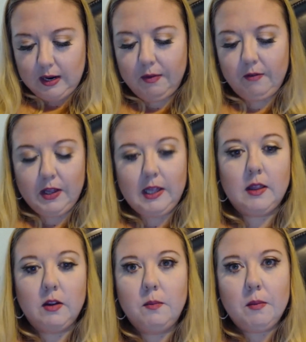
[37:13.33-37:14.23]
But
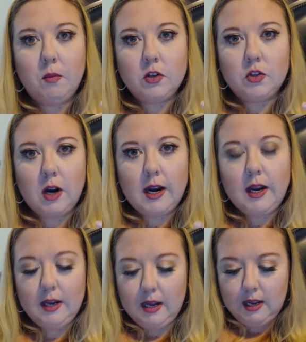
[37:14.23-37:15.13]
again,
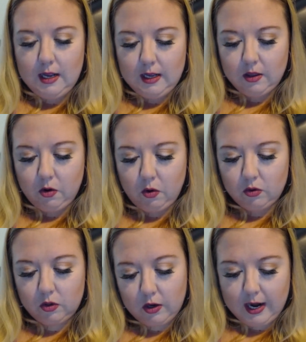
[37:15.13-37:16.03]
being wintertime
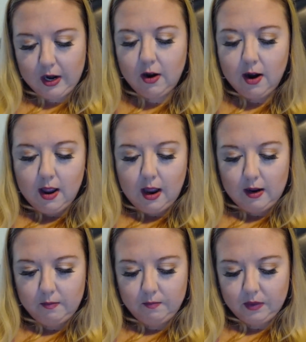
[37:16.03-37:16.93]
and feeling a little bit
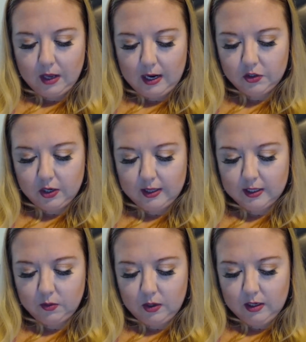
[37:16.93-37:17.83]
more dry
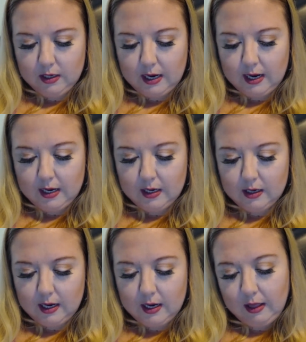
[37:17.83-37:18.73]
in the
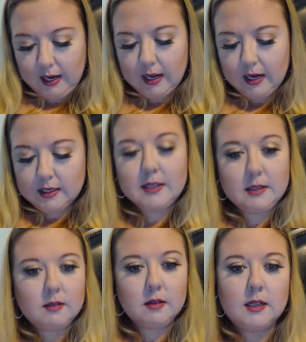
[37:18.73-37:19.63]
colder air,
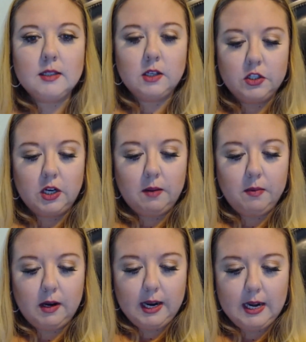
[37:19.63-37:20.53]

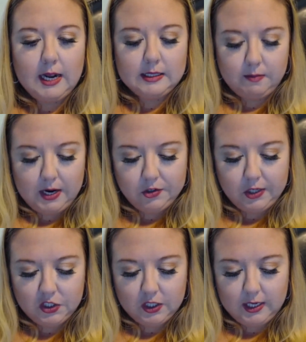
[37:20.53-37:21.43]
I tried this one,
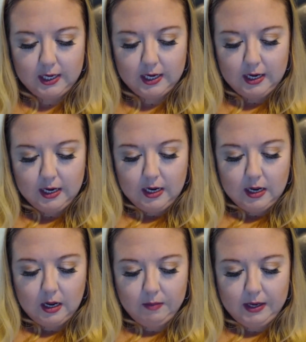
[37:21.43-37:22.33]
and
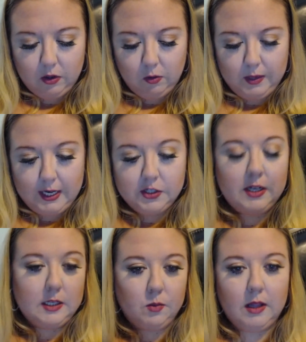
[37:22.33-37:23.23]
I like it. It
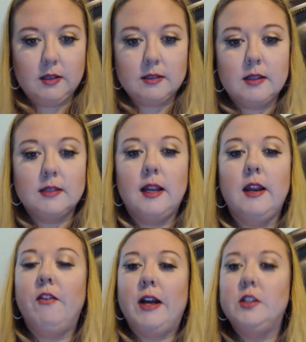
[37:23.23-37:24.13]
does a good
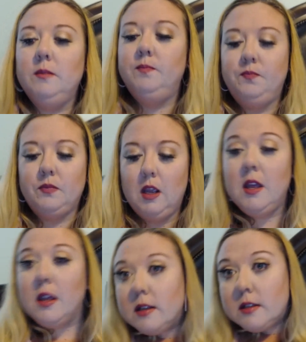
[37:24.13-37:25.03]
job. Again, it has
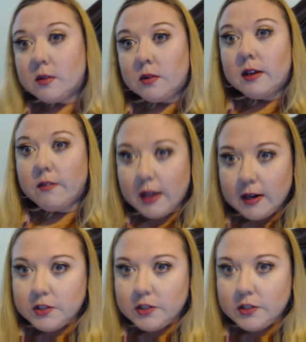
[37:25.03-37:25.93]
some hydration
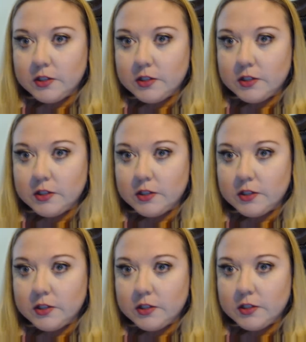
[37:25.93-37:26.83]
in it,
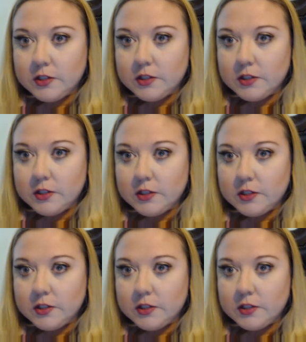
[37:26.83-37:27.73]
and
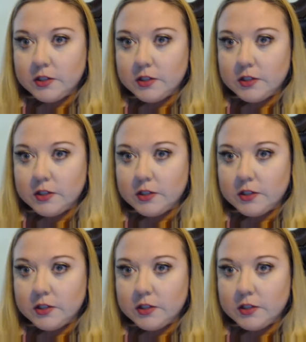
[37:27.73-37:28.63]
illumination, as well as the
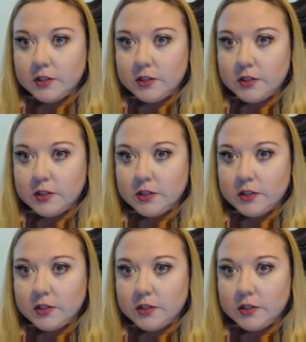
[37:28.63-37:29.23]
setting factor.